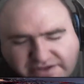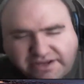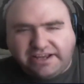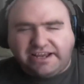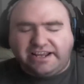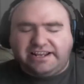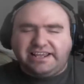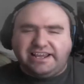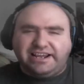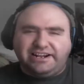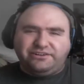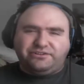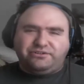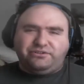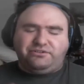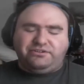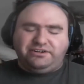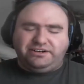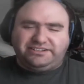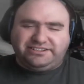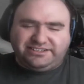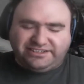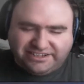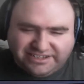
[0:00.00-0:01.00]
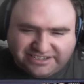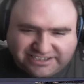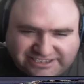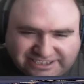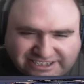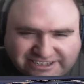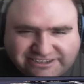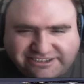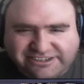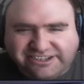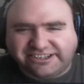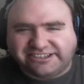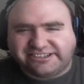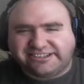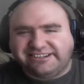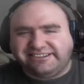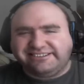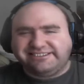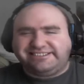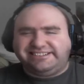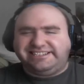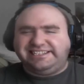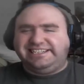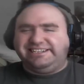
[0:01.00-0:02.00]
and then, of course, the Cinder just
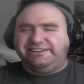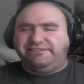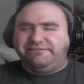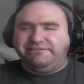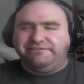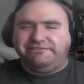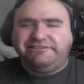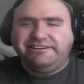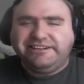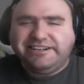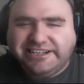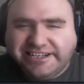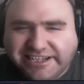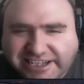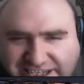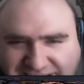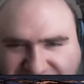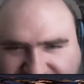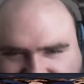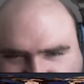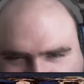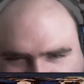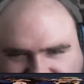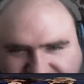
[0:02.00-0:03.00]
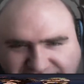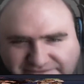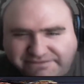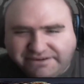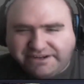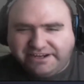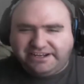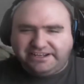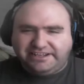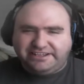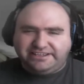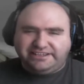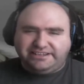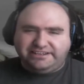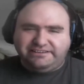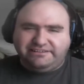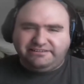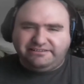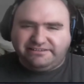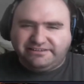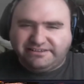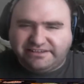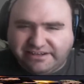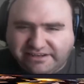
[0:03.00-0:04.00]
goes D.O. Never
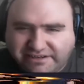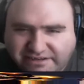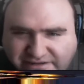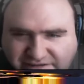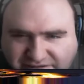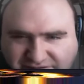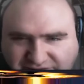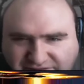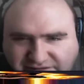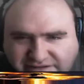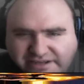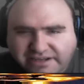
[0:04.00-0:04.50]
do the...